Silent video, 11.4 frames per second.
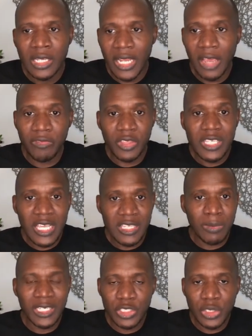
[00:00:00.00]
Now, if this has
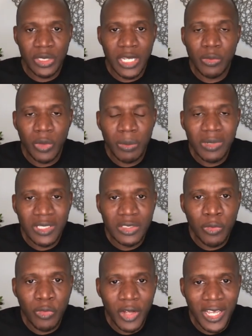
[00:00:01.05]
blessed you in any way, please
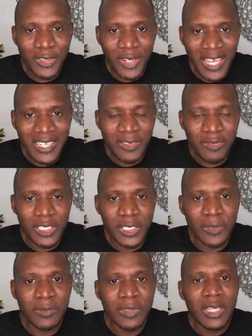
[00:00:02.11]
don't forget to like the
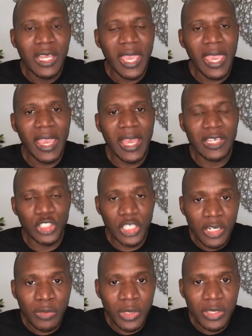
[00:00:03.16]
video and
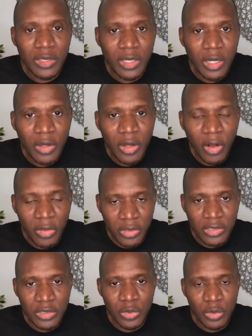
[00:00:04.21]
share it with
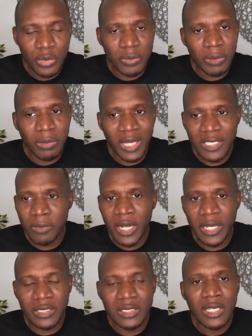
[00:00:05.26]
others who will be blessed
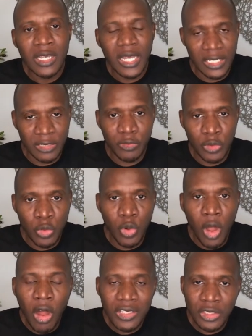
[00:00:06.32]
by it. And if
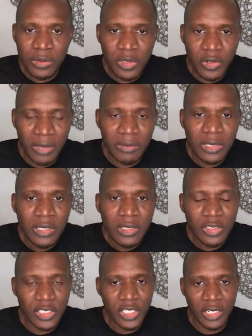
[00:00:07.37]
you are subscribed
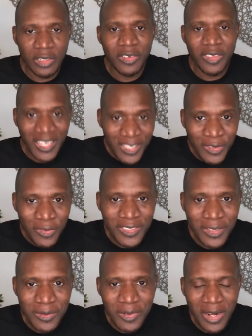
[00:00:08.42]
to the channel, thank you for
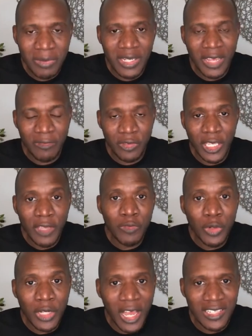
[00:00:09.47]
subscribing. If
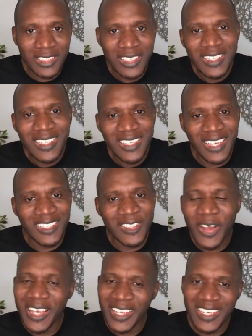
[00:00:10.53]
you're not, then
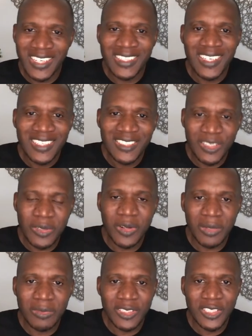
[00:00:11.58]
go ahead and
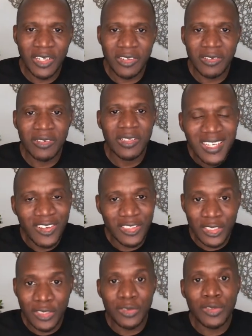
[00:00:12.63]
subscribe to the channel.
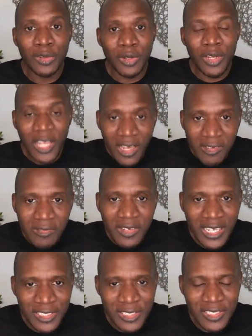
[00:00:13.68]
Continue to love
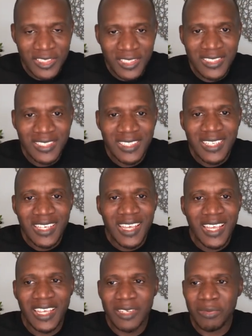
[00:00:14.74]
like Jesus
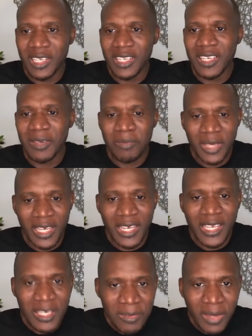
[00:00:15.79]
and make
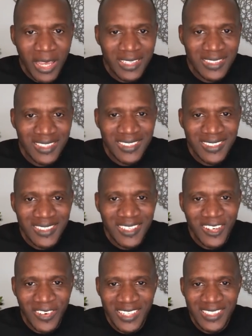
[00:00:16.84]
mega impact.
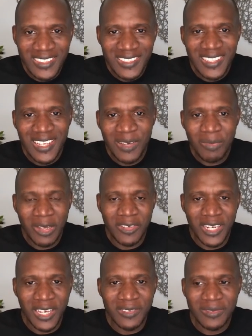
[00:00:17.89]
Right? Bye for
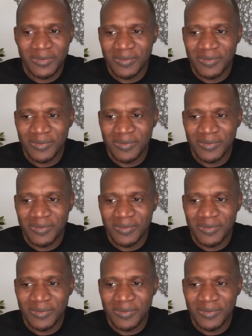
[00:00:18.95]
now.